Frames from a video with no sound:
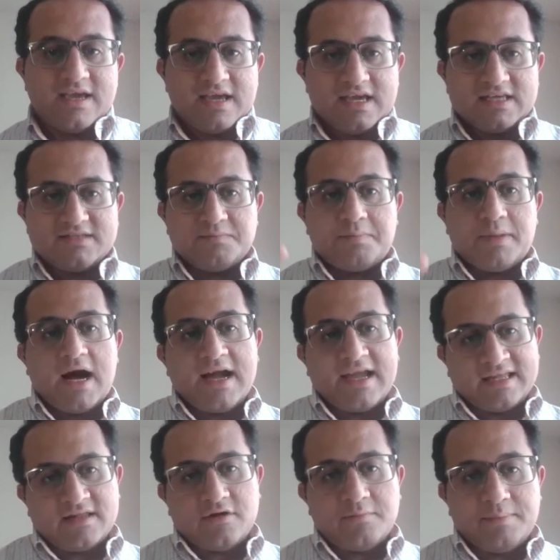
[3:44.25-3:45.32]
is
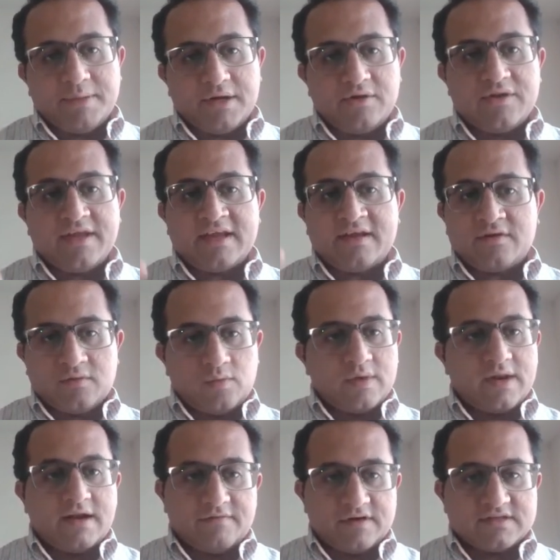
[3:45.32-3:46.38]
buying their building or
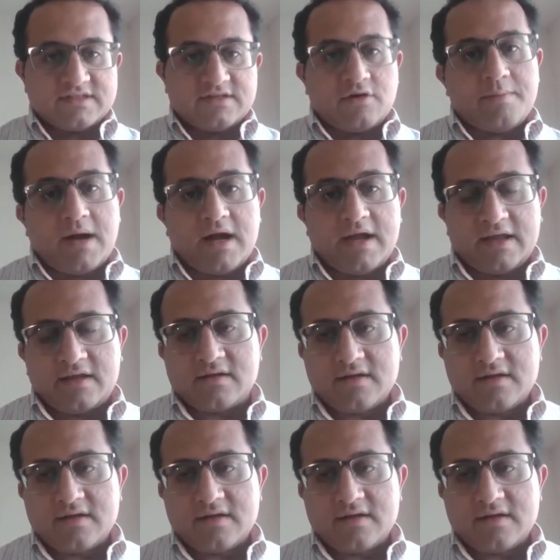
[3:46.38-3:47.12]
whatever it is they're buying.